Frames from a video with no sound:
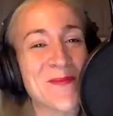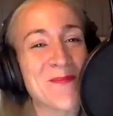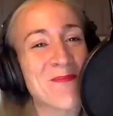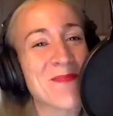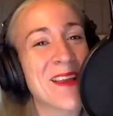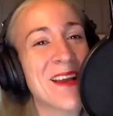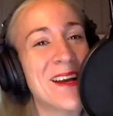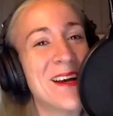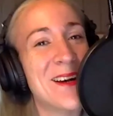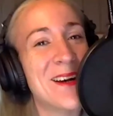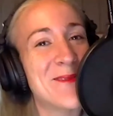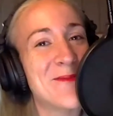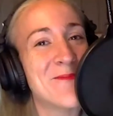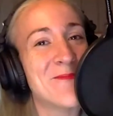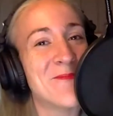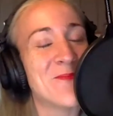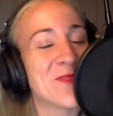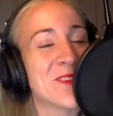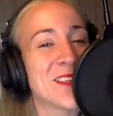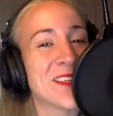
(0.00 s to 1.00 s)

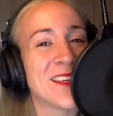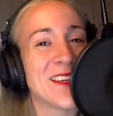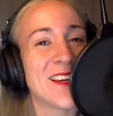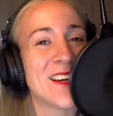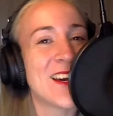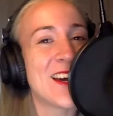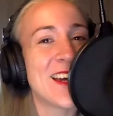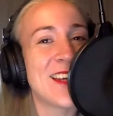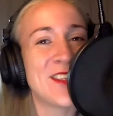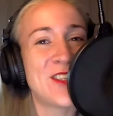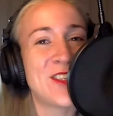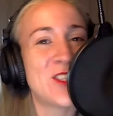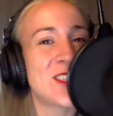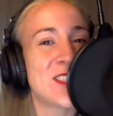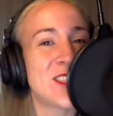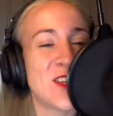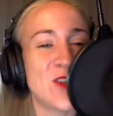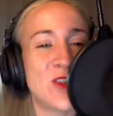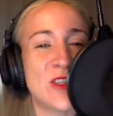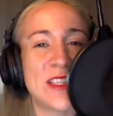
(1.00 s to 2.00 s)

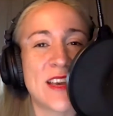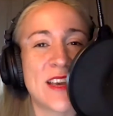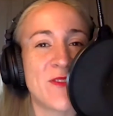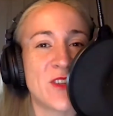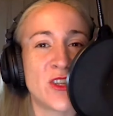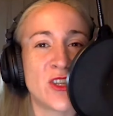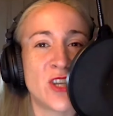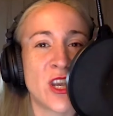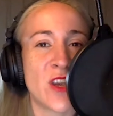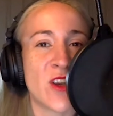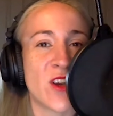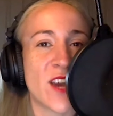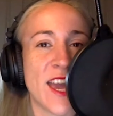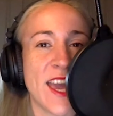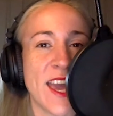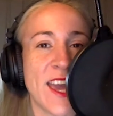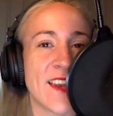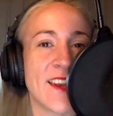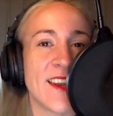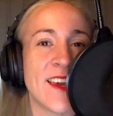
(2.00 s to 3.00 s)
You just have to shake your
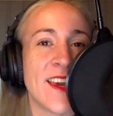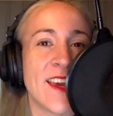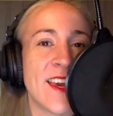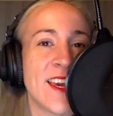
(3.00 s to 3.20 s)
head.